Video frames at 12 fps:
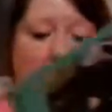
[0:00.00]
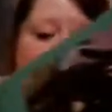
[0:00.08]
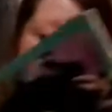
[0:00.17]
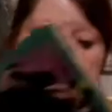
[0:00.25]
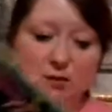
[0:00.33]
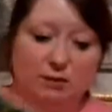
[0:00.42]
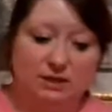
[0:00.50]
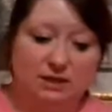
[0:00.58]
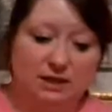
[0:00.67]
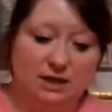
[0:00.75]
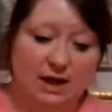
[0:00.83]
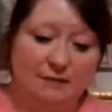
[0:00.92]
and I'm so
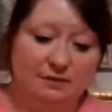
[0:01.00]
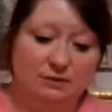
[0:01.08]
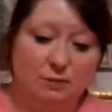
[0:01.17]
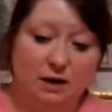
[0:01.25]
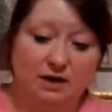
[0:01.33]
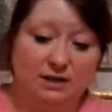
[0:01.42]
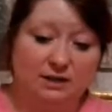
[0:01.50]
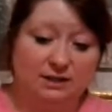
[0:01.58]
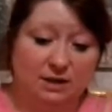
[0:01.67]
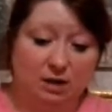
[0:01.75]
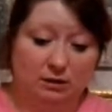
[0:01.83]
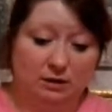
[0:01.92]
excited to have this record.
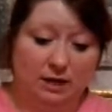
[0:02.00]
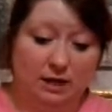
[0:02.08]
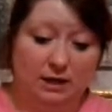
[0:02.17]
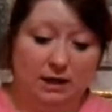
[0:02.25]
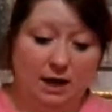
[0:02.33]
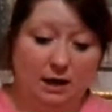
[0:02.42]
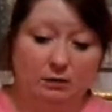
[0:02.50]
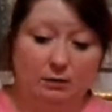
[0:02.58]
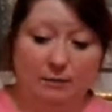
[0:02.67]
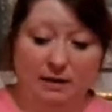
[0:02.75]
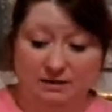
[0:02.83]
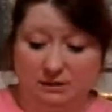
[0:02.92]
It's called Then and Now,
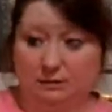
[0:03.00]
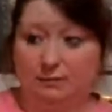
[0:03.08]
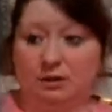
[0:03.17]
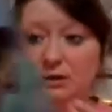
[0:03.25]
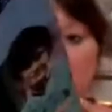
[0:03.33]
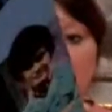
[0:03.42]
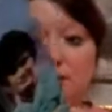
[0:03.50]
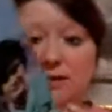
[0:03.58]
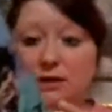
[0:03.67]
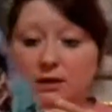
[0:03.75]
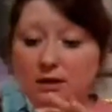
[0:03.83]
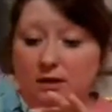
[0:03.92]
The Best of the Monkees.
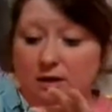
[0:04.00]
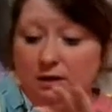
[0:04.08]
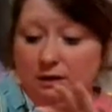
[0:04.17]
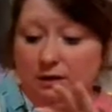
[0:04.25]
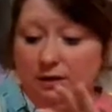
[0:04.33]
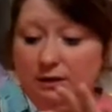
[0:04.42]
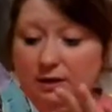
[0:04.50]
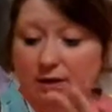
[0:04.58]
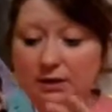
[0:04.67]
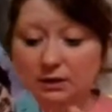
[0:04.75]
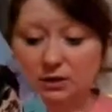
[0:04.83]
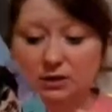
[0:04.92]
The
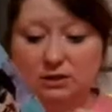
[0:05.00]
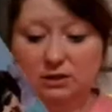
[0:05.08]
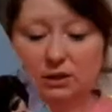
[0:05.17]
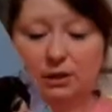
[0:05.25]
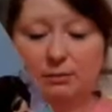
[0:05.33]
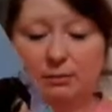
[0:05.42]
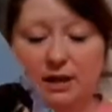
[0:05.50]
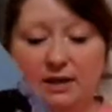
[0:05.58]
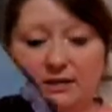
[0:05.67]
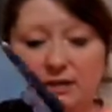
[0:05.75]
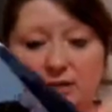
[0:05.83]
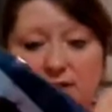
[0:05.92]
thing is just like a
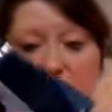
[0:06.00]
plastic